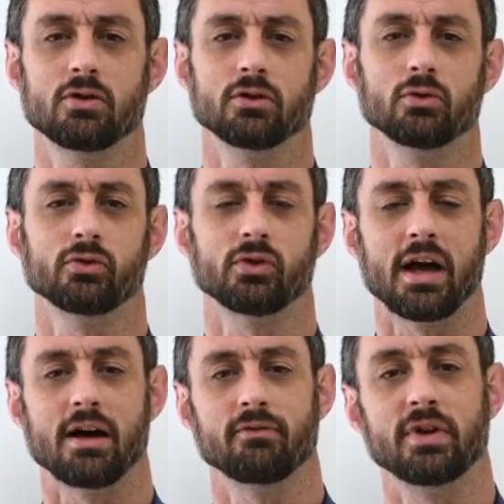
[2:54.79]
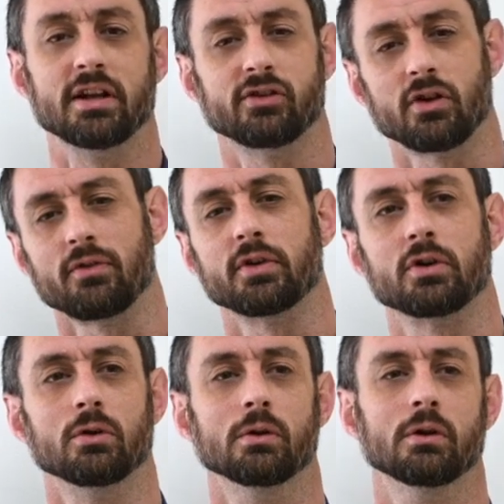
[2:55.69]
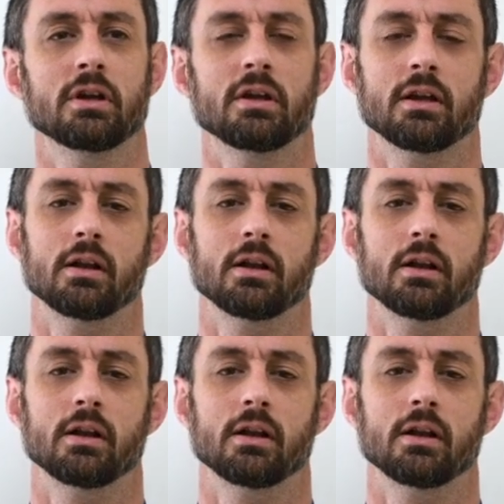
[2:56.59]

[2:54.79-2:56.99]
You can also have philosophical,